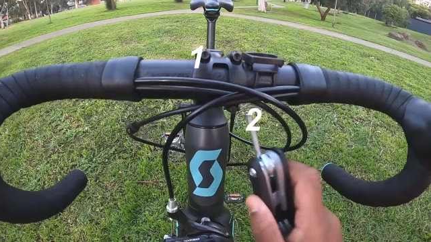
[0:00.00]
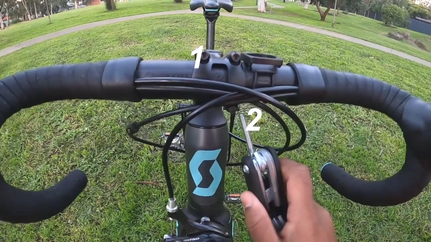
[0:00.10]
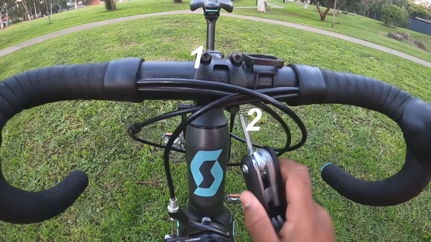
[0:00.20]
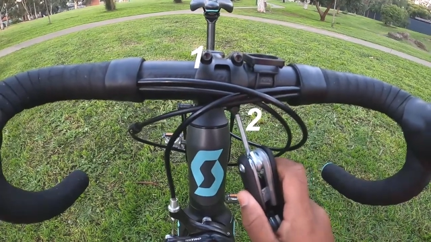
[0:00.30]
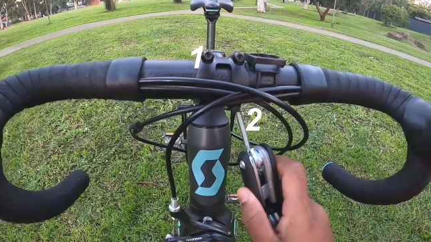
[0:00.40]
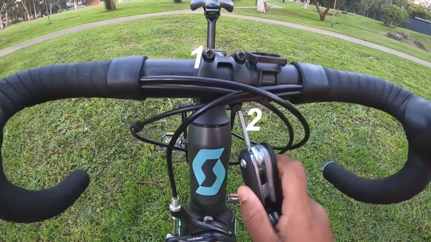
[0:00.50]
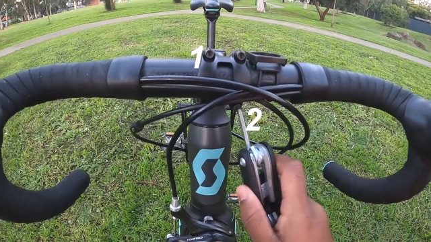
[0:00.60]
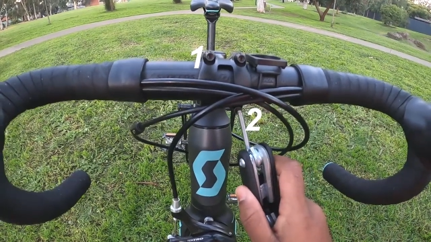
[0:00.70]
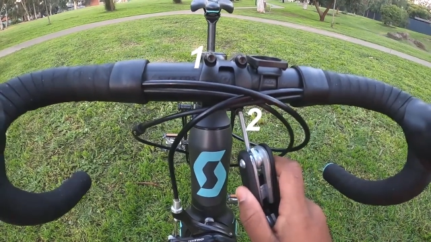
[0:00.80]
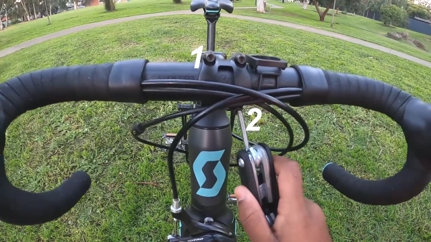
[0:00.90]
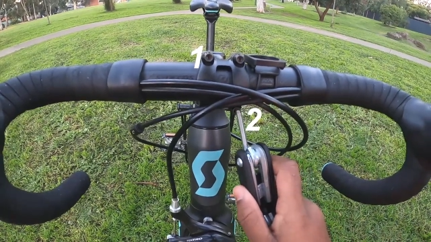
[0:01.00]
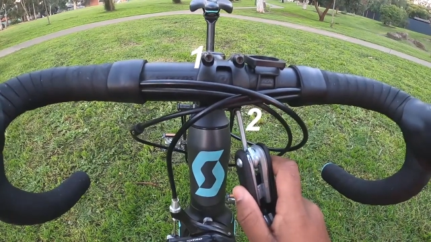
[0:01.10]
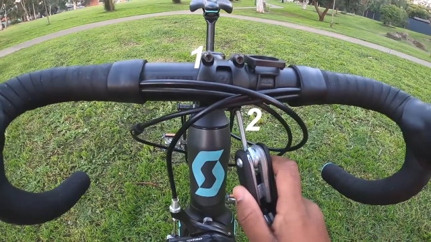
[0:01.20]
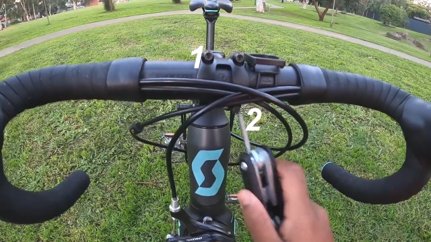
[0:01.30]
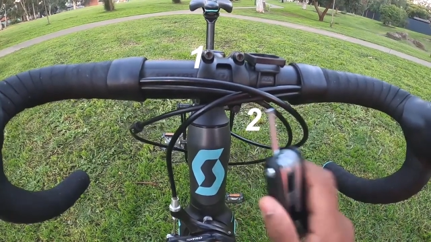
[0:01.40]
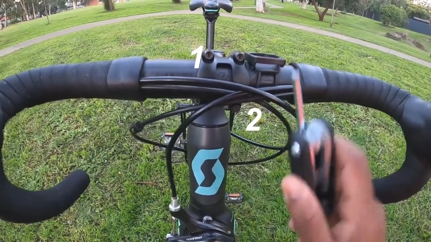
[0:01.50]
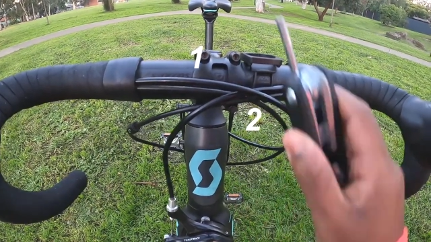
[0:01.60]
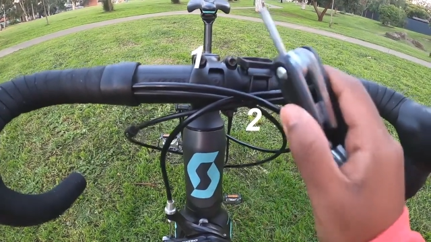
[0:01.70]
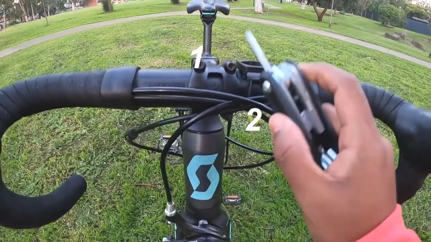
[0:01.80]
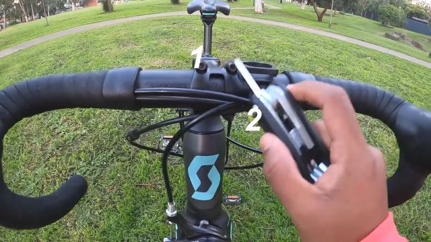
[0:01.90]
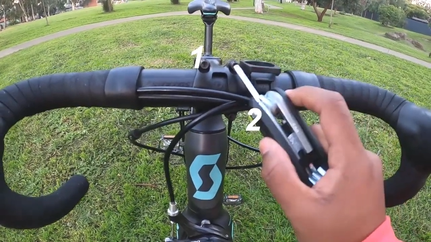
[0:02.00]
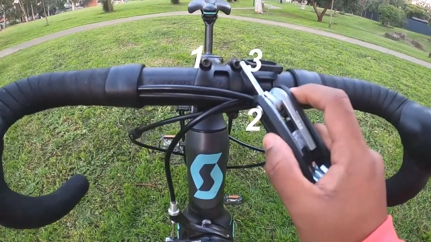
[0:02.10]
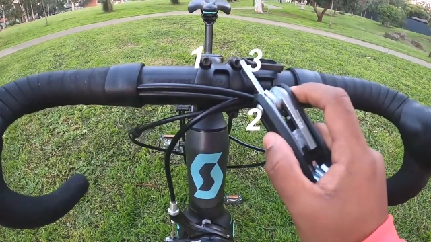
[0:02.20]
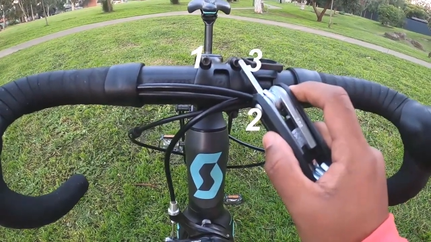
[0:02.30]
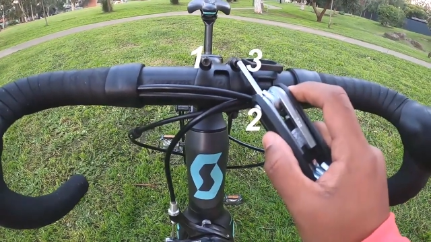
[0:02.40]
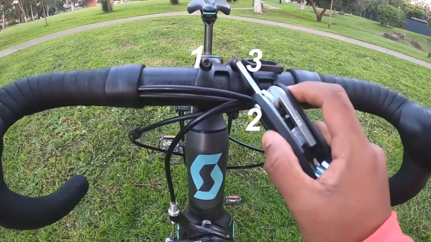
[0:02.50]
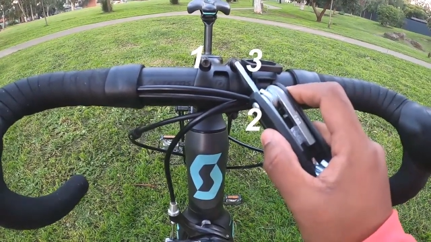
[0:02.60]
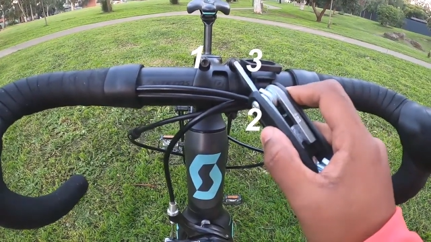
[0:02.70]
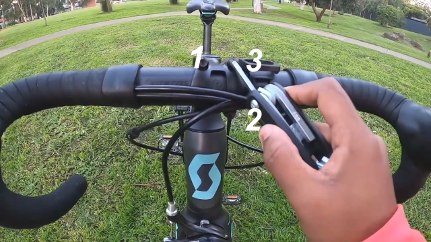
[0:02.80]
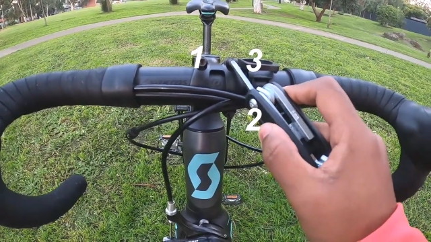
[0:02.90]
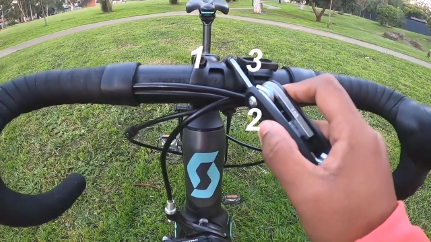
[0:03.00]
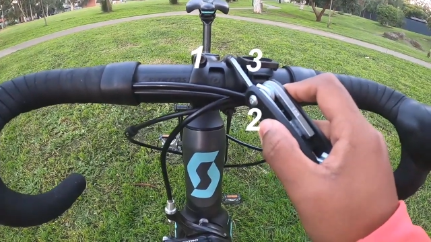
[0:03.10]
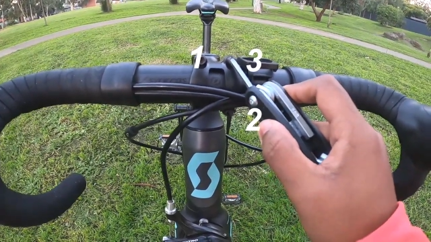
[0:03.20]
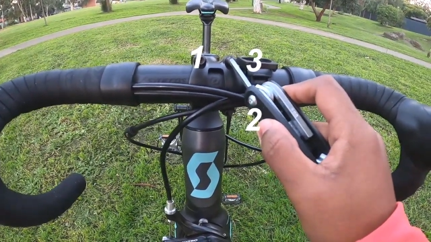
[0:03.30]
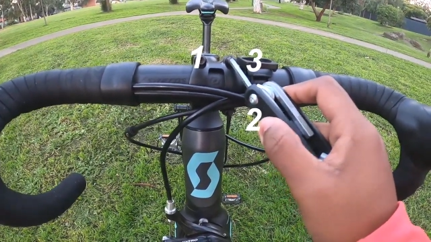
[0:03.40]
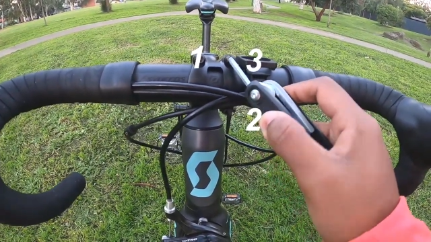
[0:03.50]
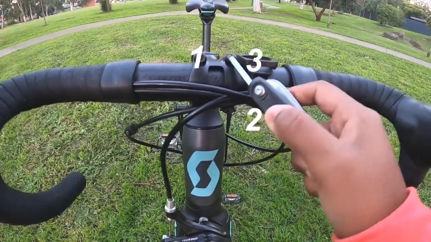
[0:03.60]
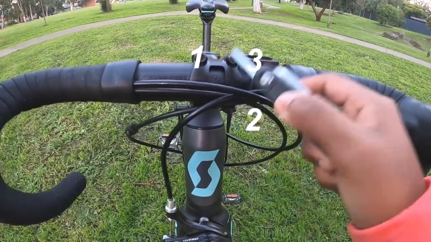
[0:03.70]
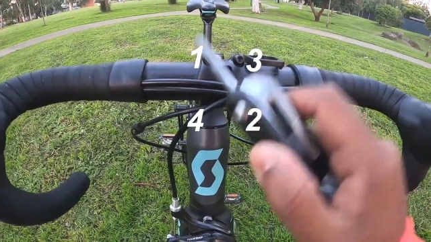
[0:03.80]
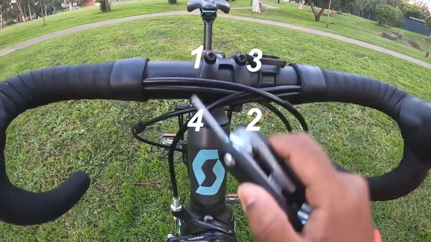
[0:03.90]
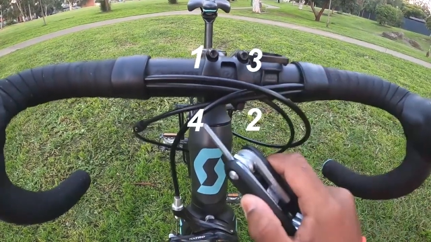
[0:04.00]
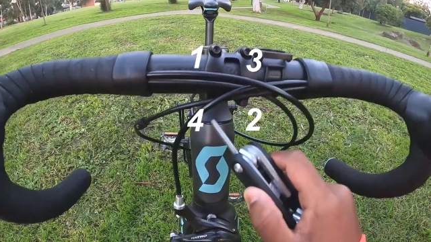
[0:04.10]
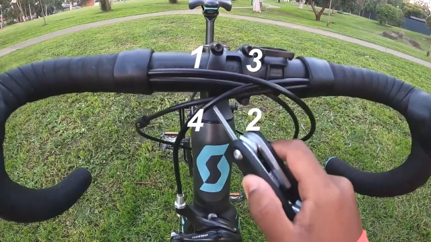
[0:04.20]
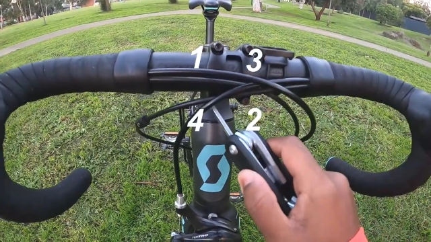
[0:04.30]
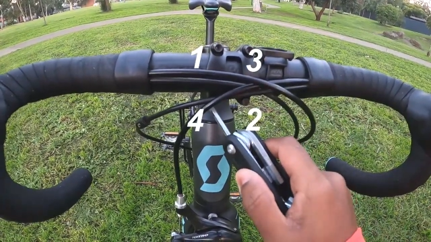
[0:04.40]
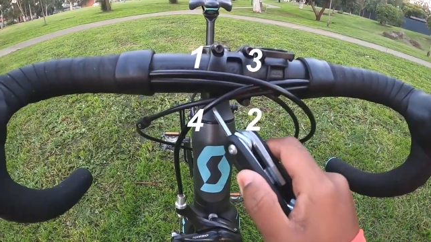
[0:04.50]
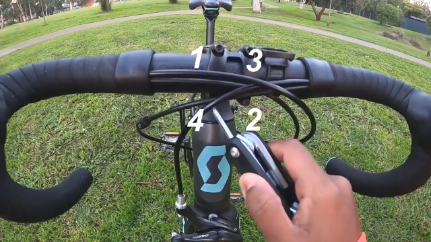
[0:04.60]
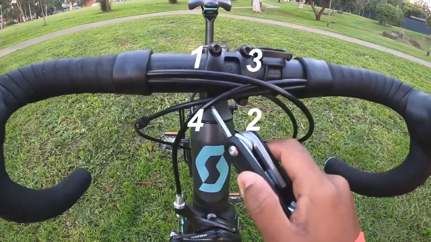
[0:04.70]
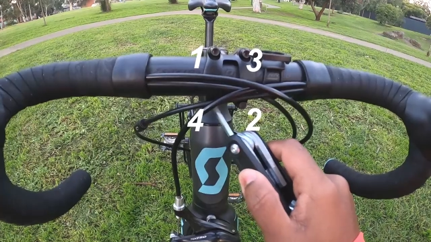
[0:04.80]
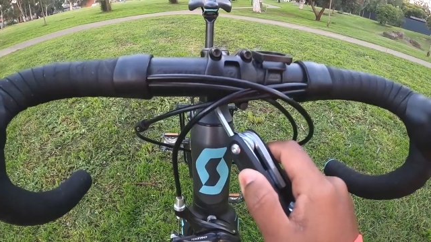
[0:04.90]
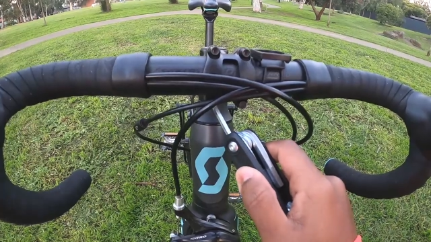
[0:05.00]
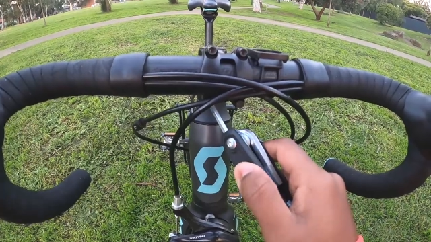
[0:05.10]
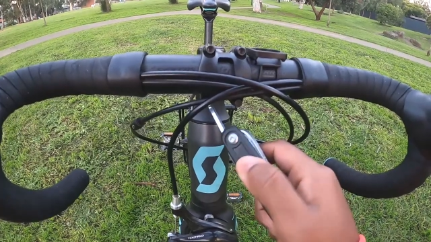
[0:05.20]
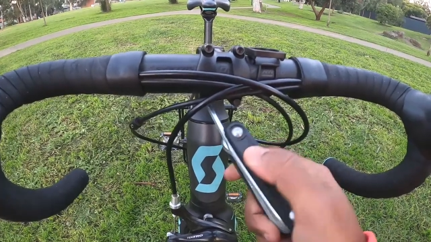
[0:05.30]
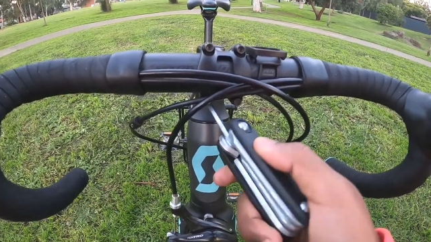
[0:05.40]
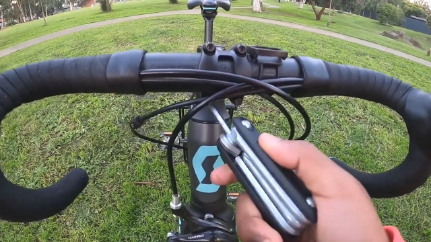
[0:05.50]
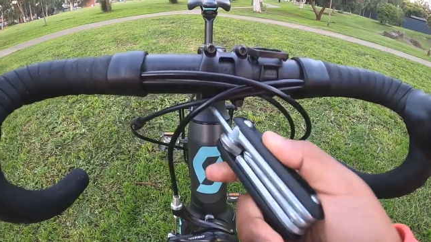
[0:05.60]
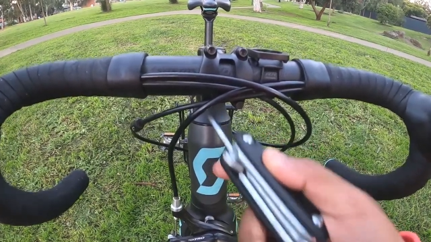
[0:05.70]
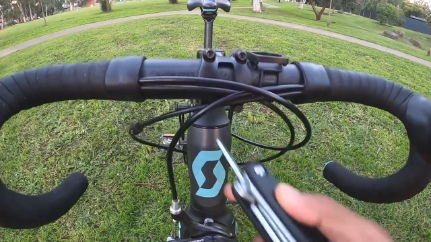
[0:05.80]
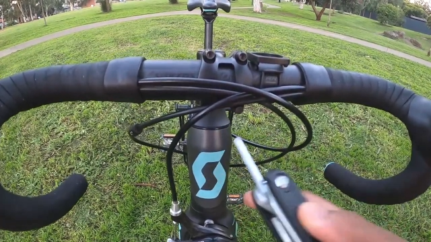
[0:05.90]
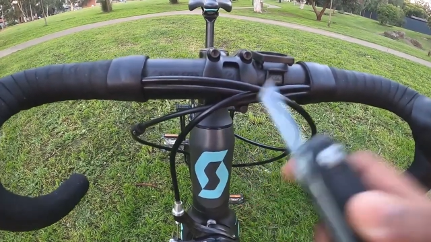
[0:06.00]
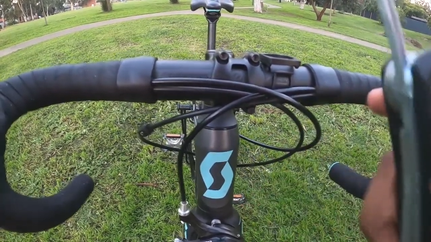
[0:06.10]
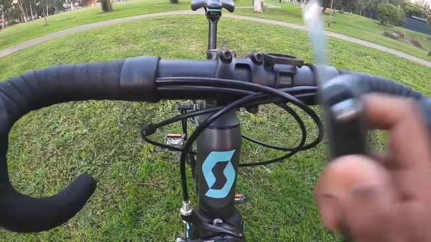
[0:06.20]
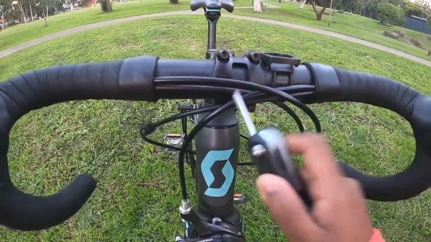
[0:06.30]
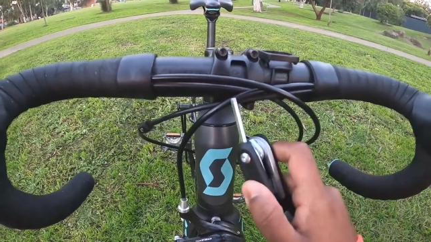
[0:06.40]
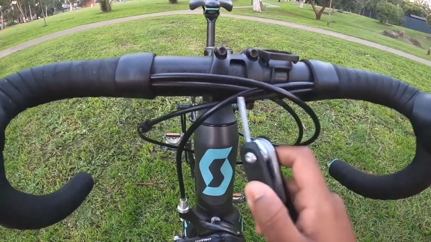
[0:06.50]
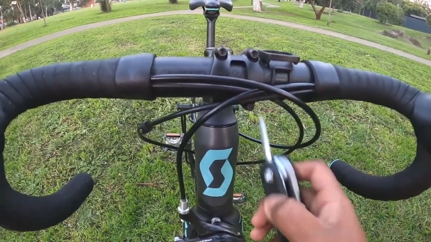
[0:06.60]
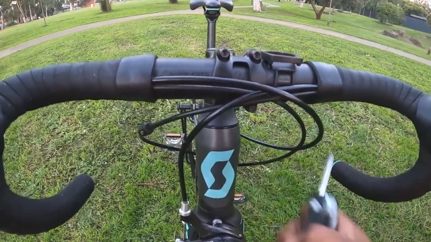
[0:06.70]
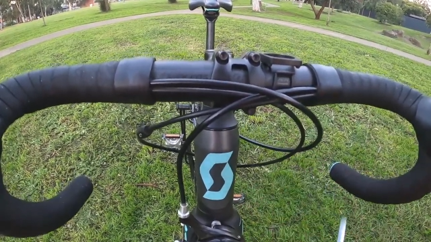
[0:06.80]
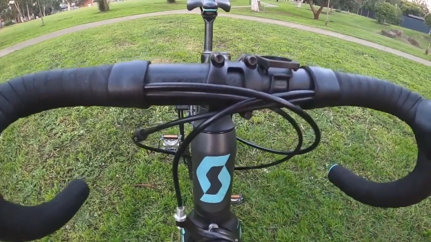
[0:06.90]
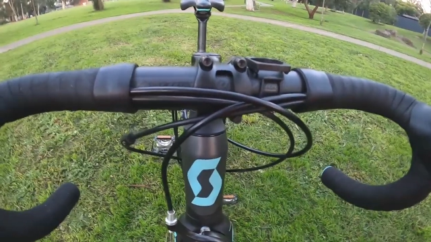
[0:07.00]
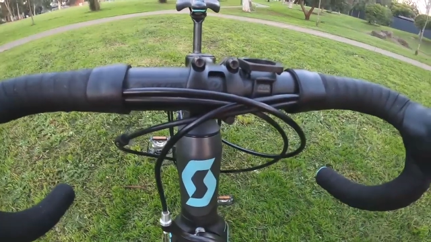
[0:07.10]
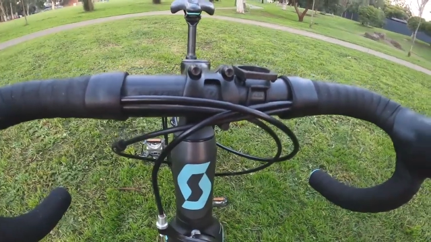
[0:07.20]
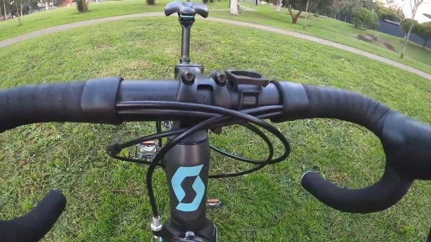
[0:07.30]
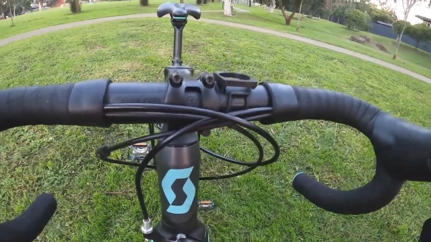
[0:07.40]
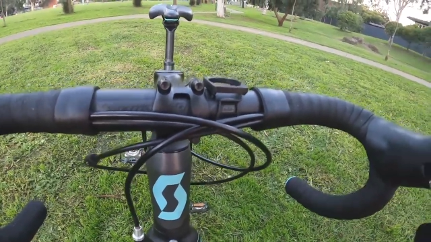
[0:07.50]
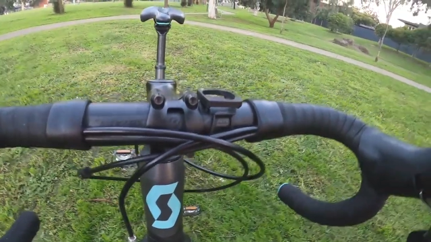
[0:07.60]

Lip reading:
No face is visible, so there are no lips to read.